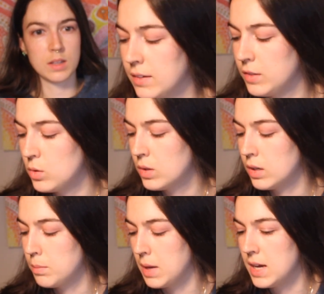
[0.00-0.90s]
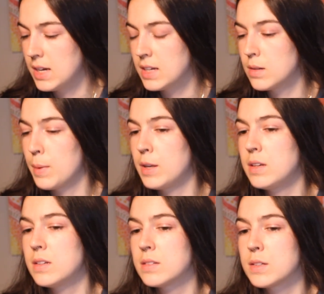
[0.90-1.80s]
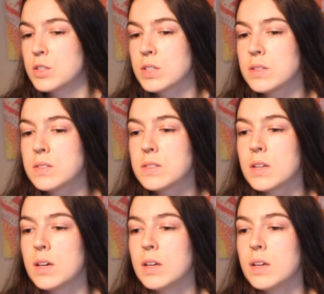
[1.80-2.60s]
If you can make independent decisions,